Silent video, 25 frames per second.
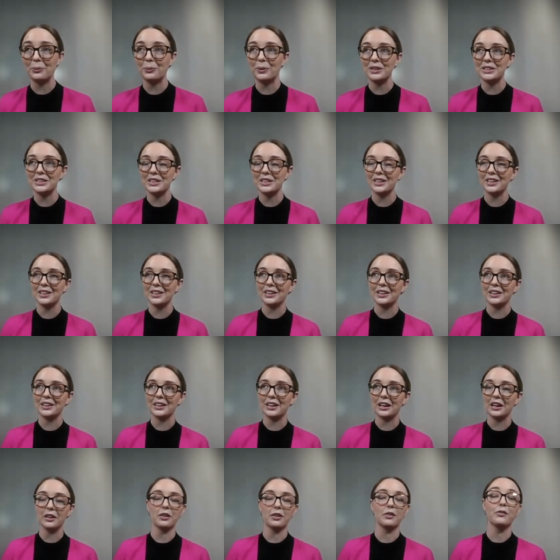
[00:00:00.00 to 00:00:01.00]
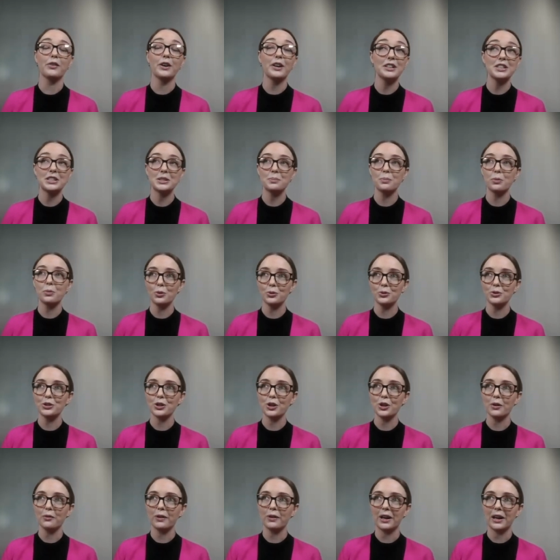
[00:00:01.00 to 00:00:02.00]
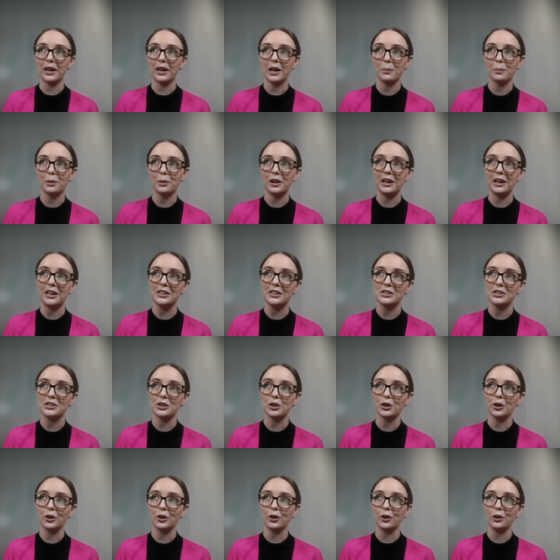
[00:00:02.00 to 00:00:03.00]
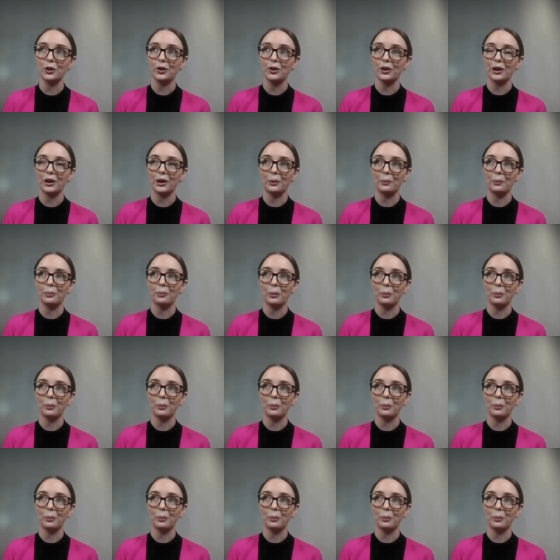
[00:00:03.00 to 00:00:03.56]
We did a, a very small survey a couple of years ago um,